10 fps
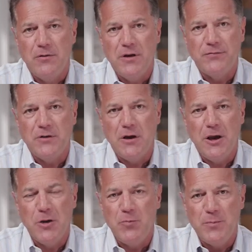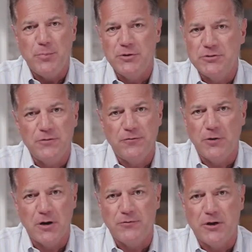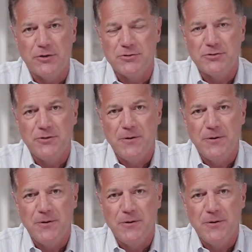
that the enemy puts in front of us.